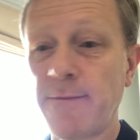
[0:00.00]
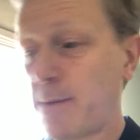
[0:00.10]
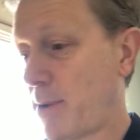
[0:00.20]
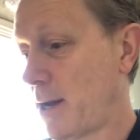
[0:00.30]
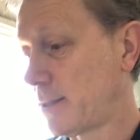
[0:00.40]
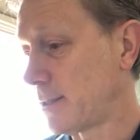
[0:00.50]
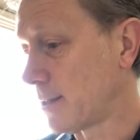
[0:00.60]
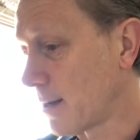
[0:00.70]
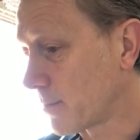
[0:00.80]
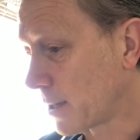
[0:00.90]
of the
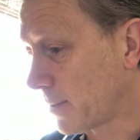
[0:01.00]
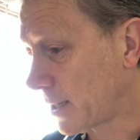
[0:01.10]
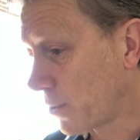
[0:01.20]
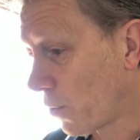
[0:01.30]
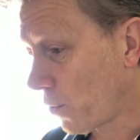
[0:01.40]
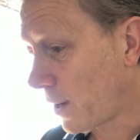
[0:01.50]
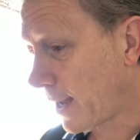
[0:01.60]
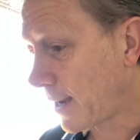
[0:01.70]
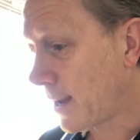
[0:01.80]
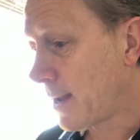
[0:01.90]
person that I'm going to be
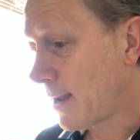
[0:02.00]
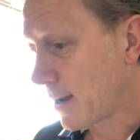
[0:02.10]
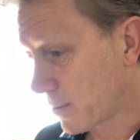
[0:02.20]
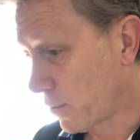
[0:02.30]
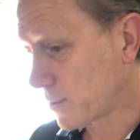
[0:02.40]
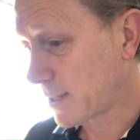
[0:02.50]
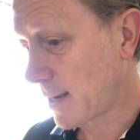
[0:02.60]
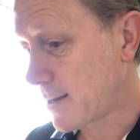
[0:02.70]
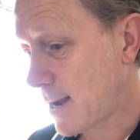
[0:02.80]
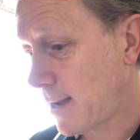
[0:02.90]
calling. Of course,
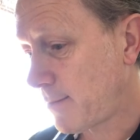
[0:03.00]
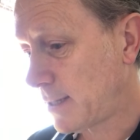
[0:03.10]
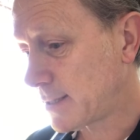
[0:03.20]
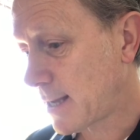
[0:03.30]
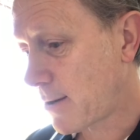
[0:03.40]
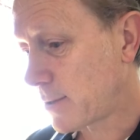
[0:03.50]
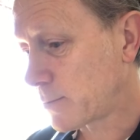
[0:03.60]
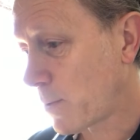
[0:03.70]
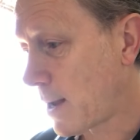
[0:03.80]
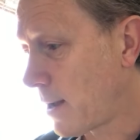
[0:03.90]
their name is there
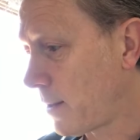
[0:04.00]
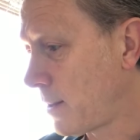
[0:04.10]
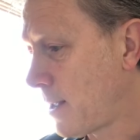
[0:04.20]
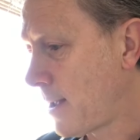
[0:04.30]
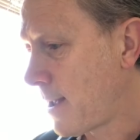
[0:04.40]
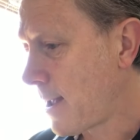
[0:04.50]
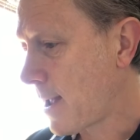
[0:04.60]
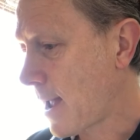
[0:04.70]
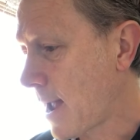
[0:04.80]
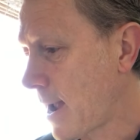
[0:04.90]
as well.
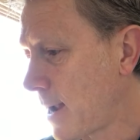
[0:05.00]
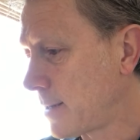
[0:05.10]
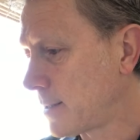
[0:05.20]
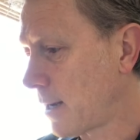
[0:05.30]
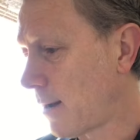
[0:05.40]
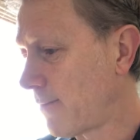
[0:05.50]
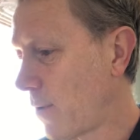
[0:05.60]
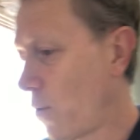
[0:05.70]
And I've